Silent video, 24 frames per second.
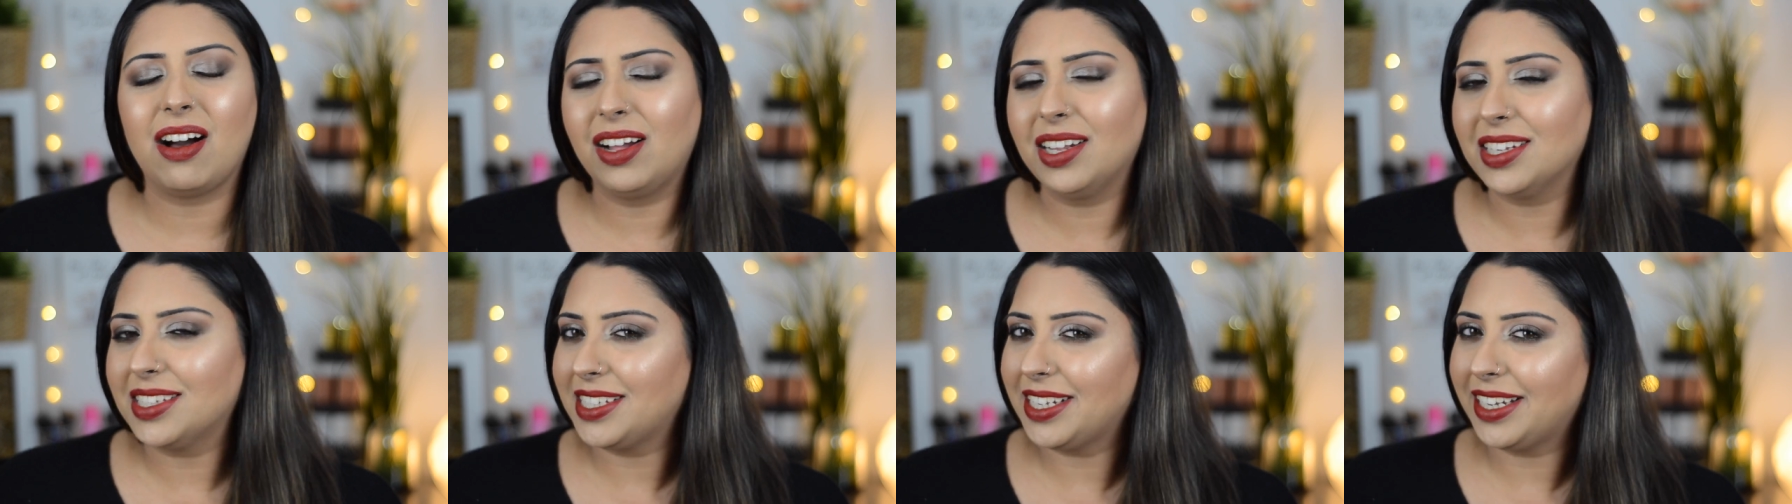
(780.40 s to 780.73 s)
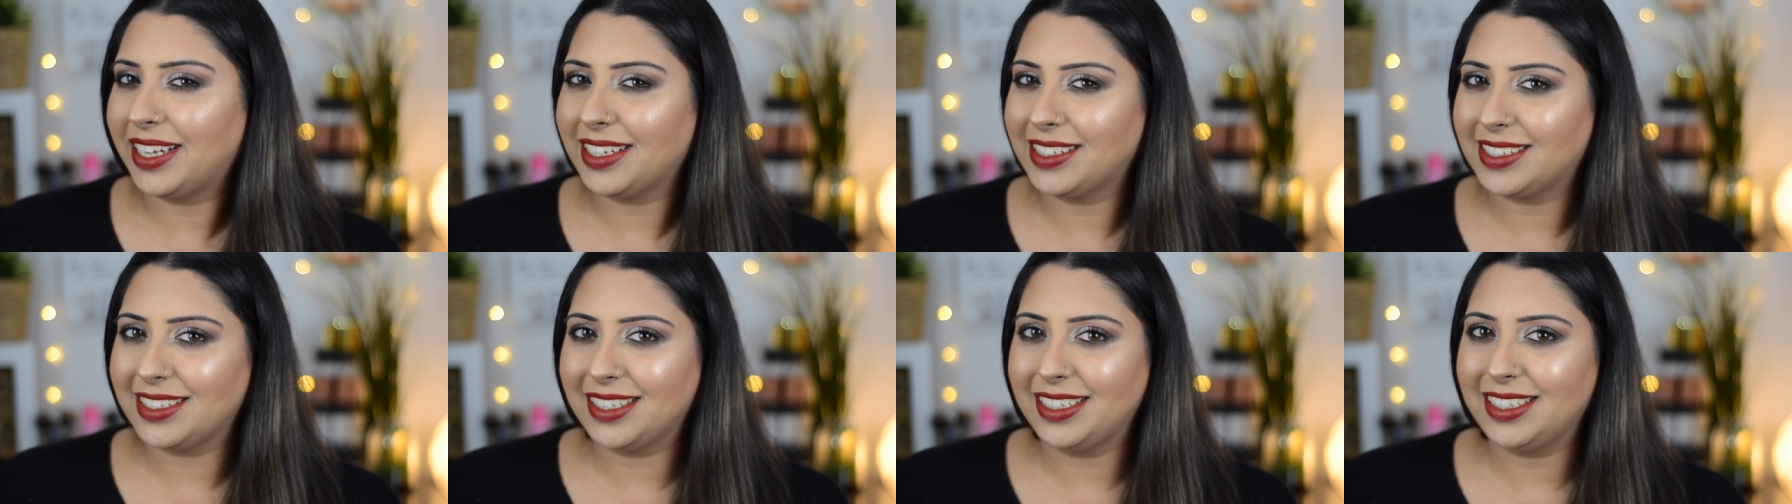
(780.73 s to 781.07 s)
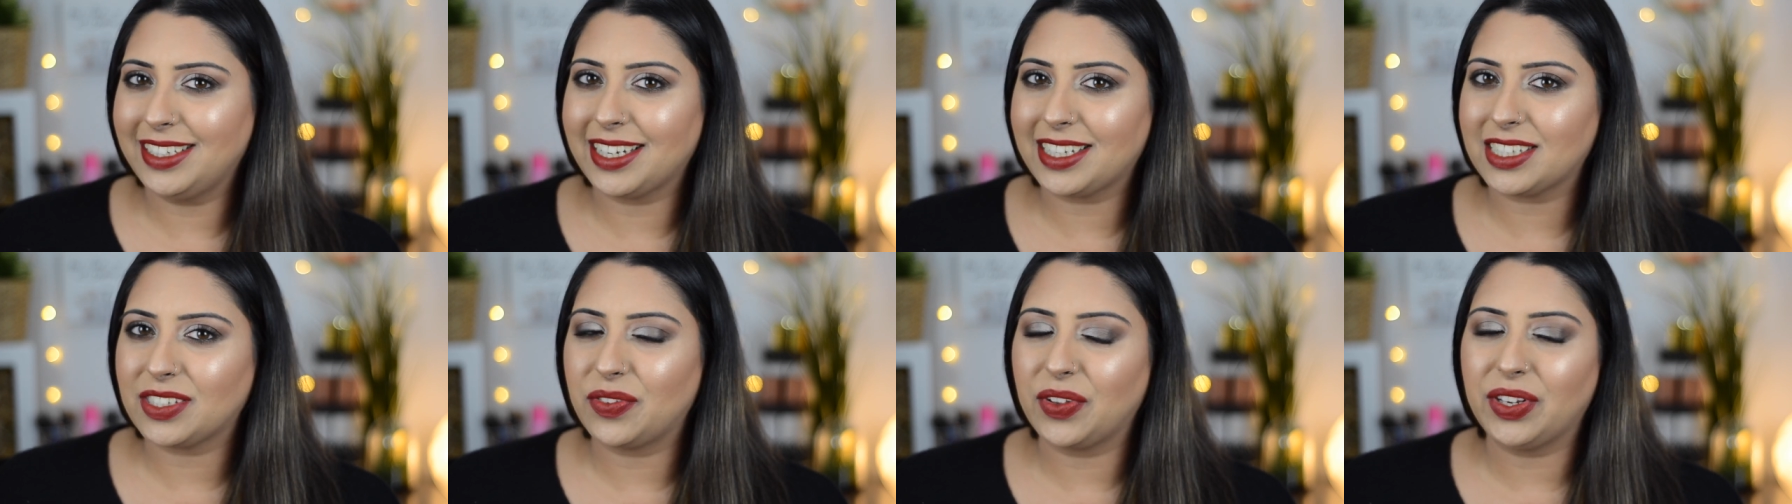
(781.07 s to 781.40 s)
I'll see you guys in the
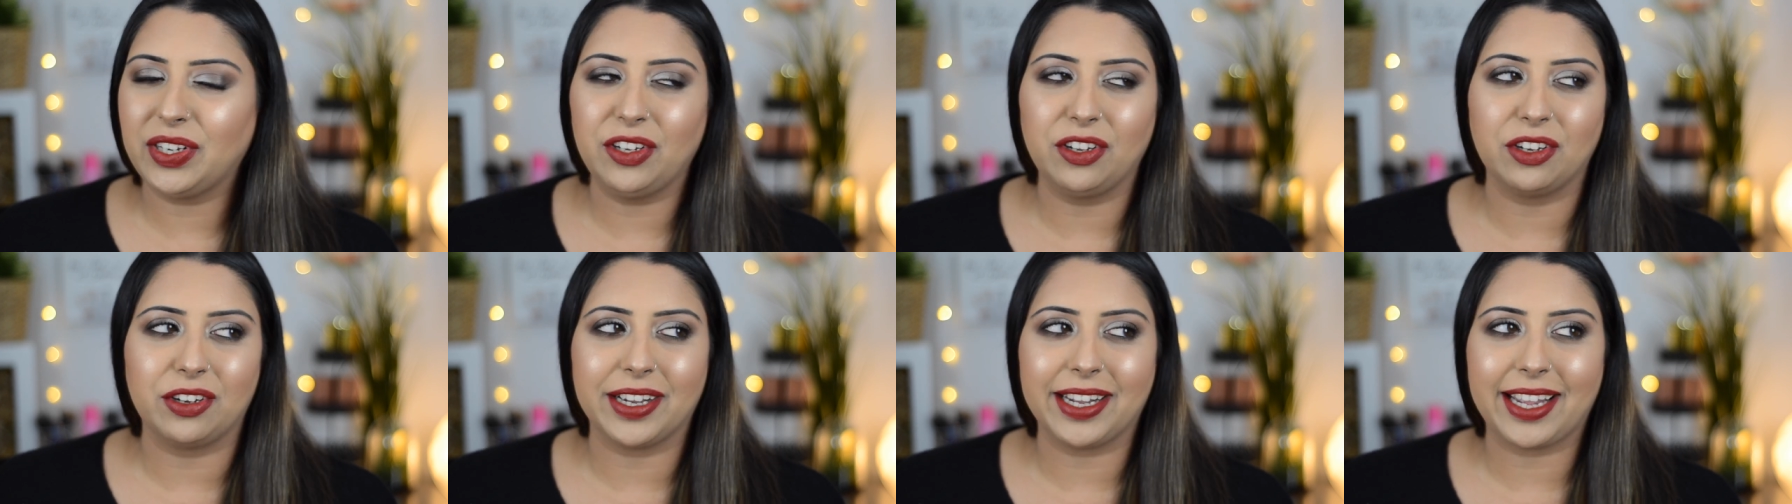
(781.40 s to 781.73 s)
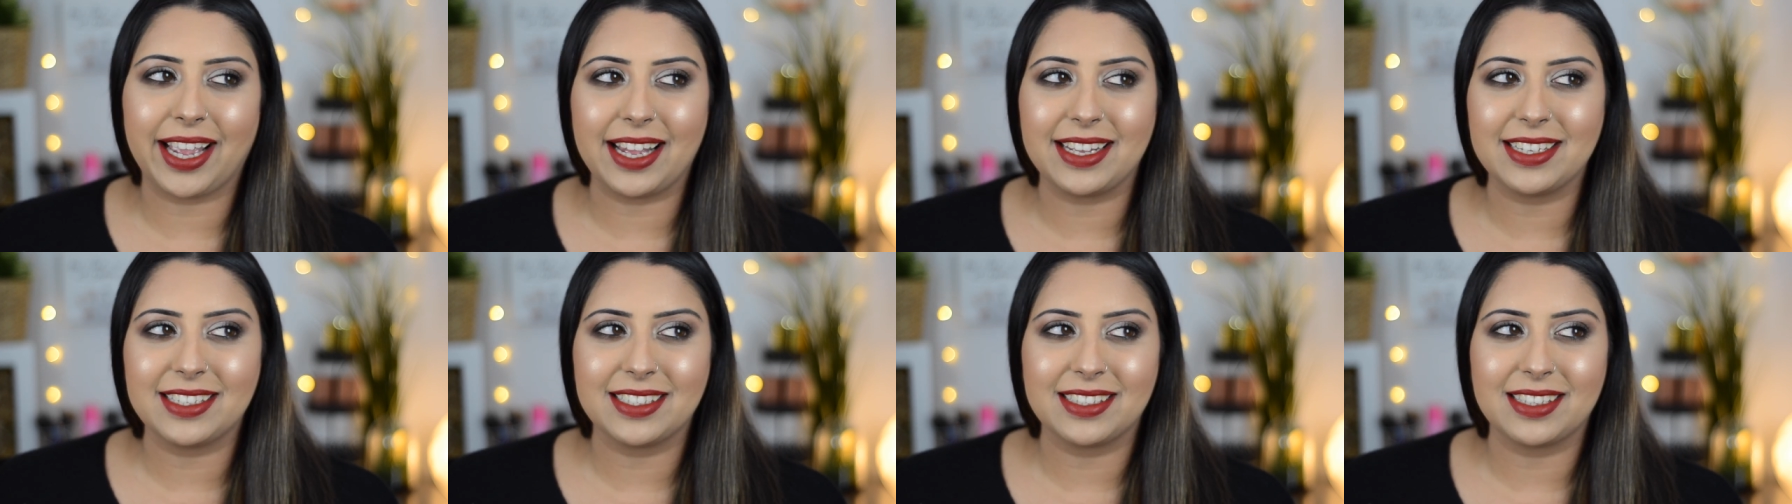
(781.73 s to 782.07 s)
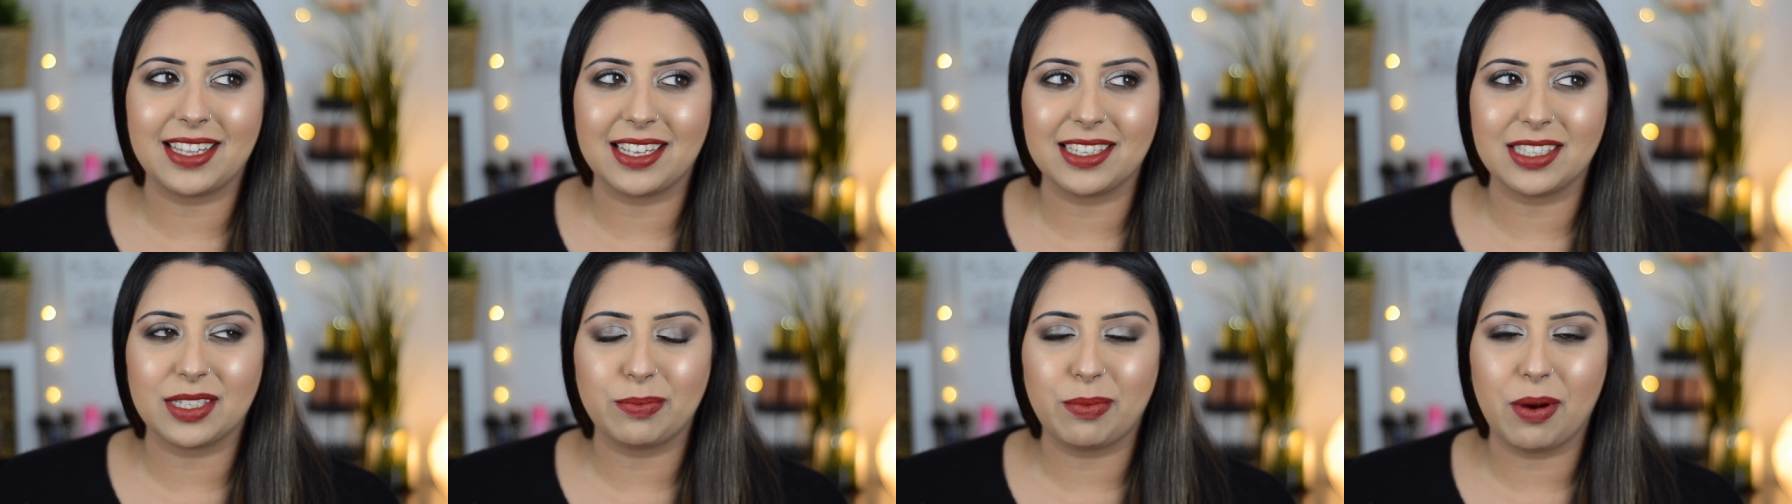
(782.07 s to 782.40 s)
next video. I guess
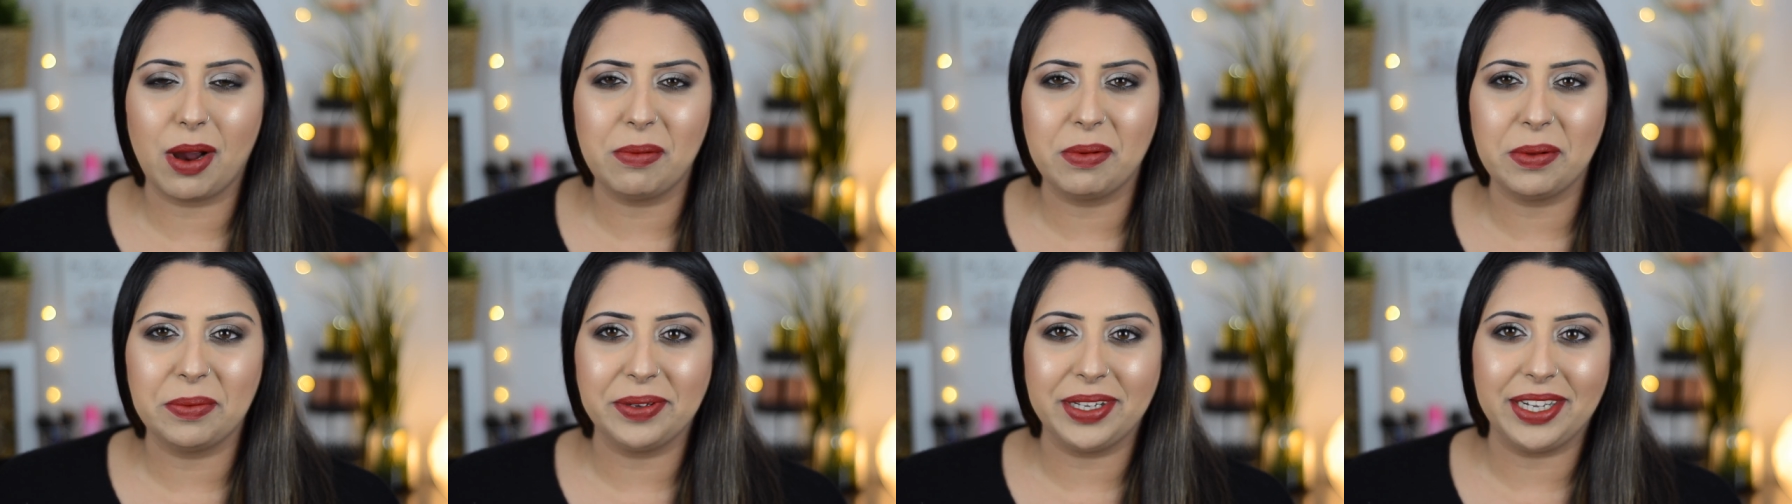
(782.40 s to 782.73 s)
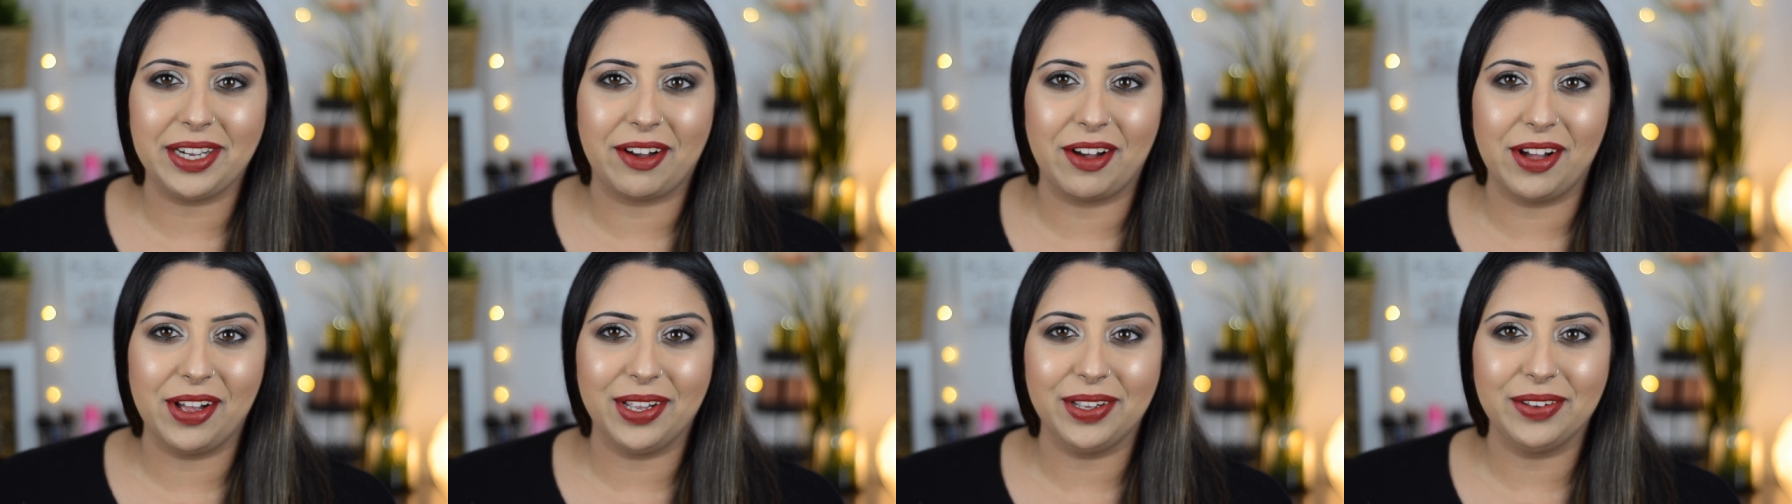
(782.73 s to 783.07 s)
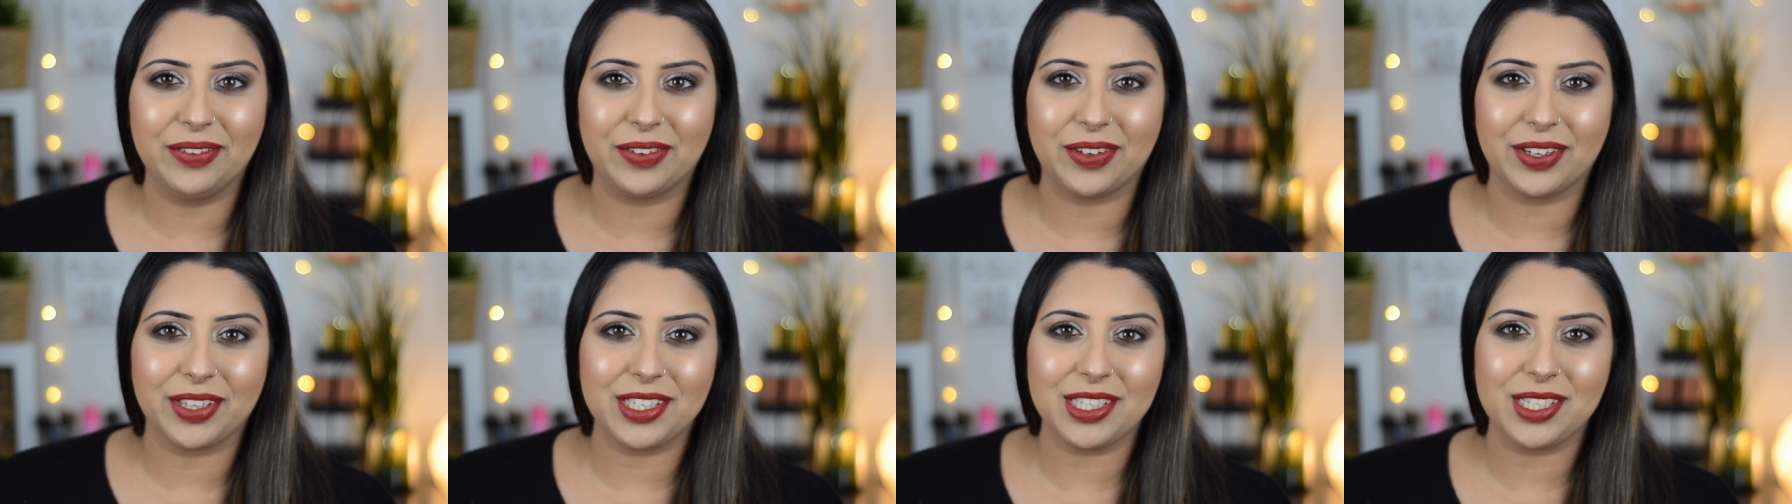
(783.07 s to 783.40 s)
that's probably all
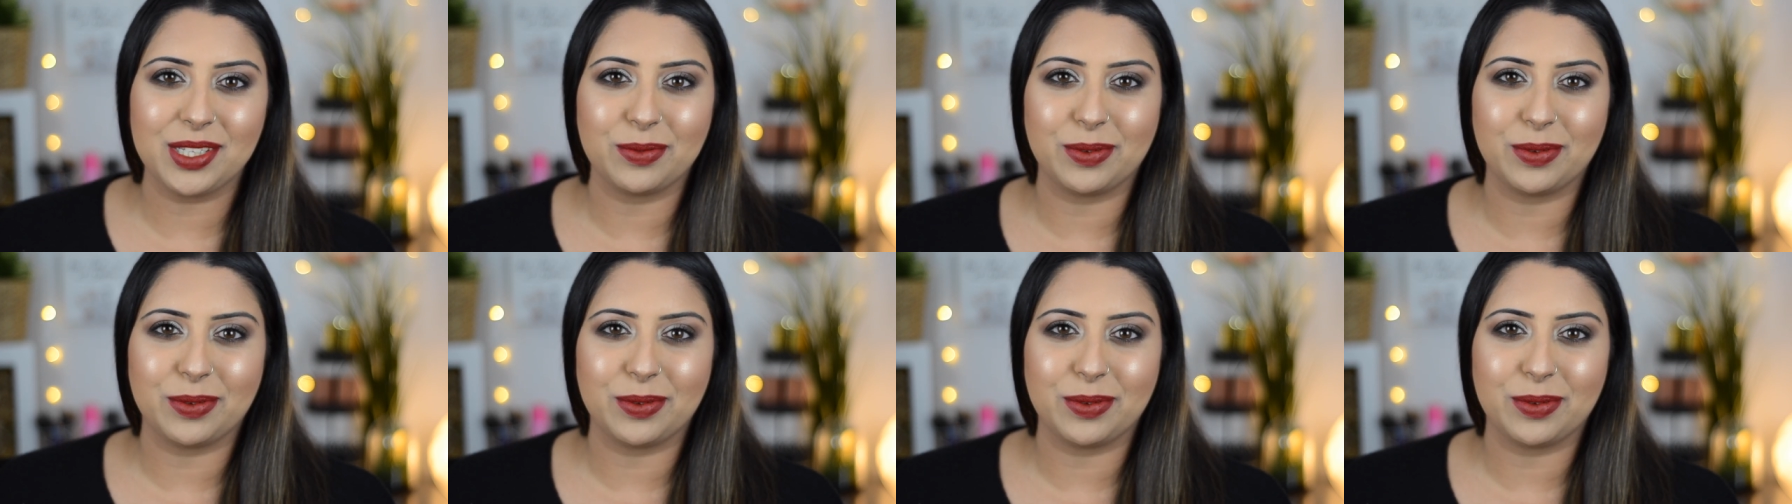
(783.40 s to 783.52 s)
for this